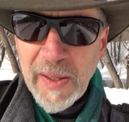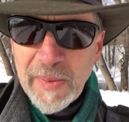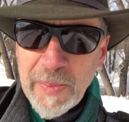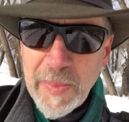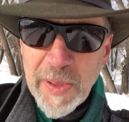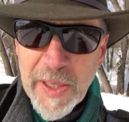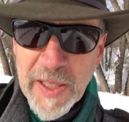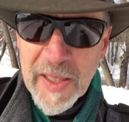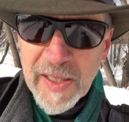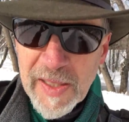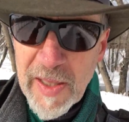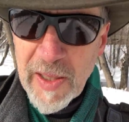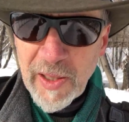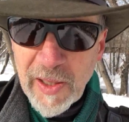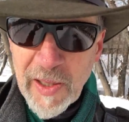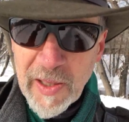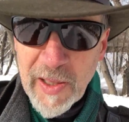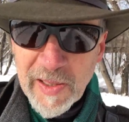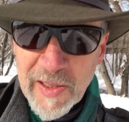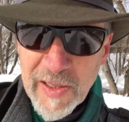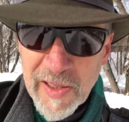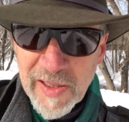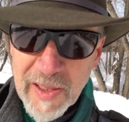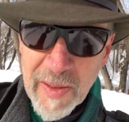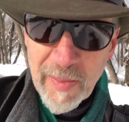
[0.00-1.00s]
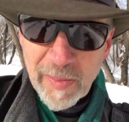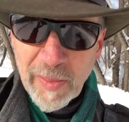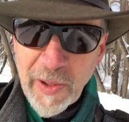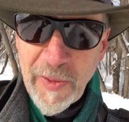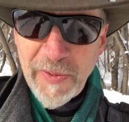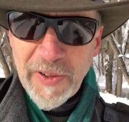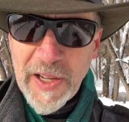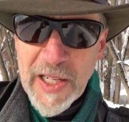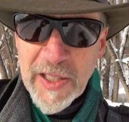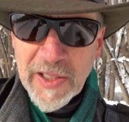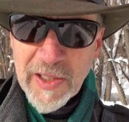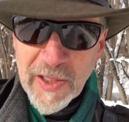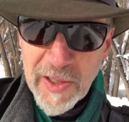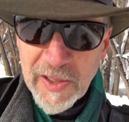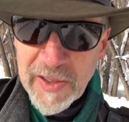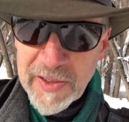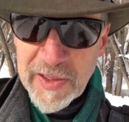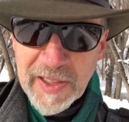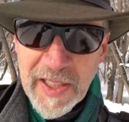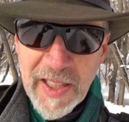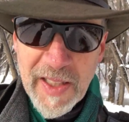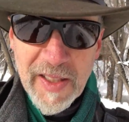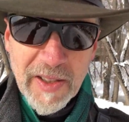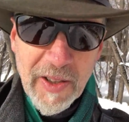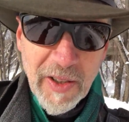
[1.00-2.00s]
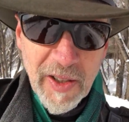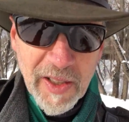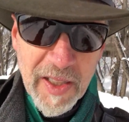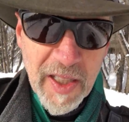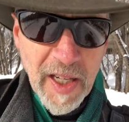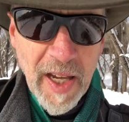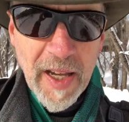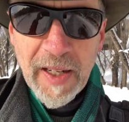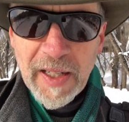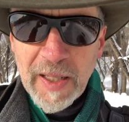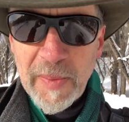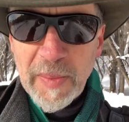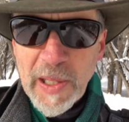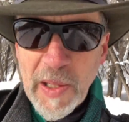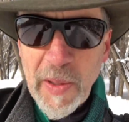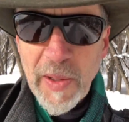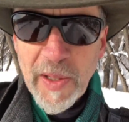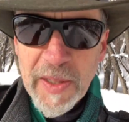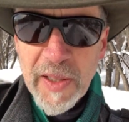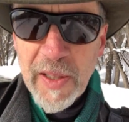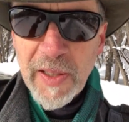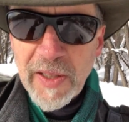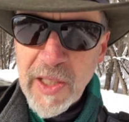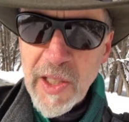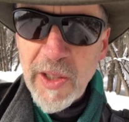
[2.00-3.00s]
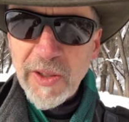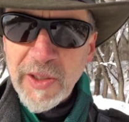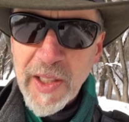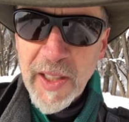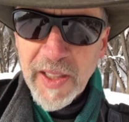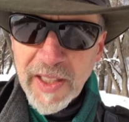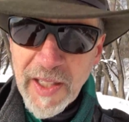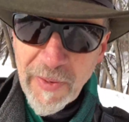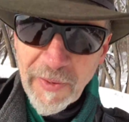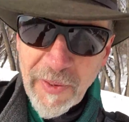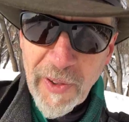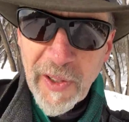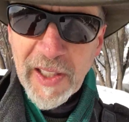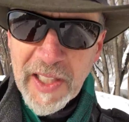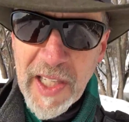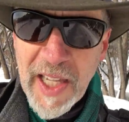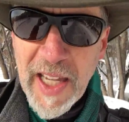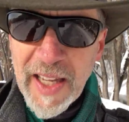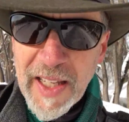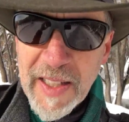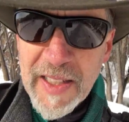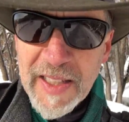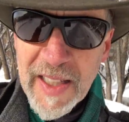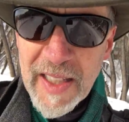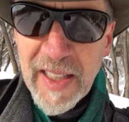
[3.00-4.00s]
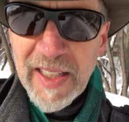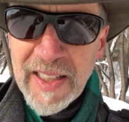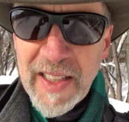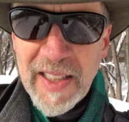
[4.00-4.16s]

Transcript: business owners, professionals get so excited about what they're doing, they forget